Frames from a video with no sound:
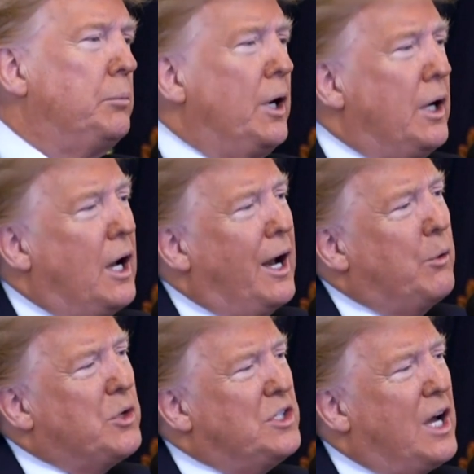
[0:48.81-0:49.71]
But I
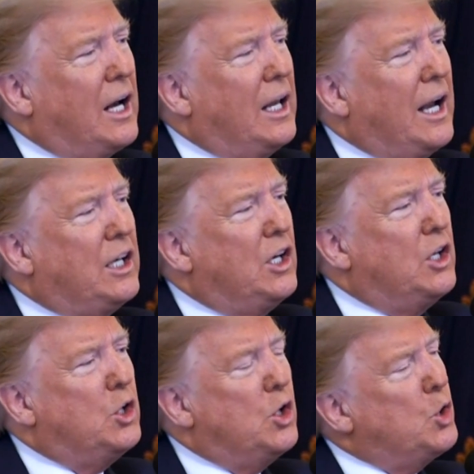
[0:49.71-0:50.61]
was not
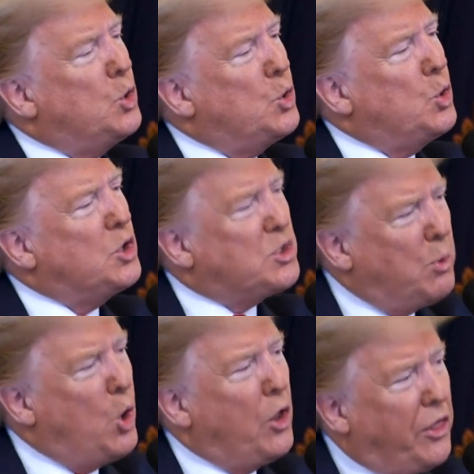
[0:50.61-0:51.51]
elected to do
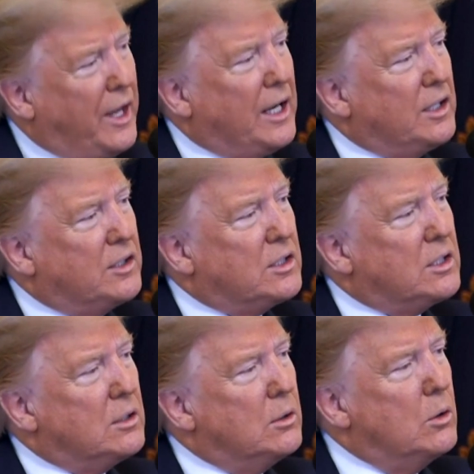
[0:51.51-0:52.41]
small things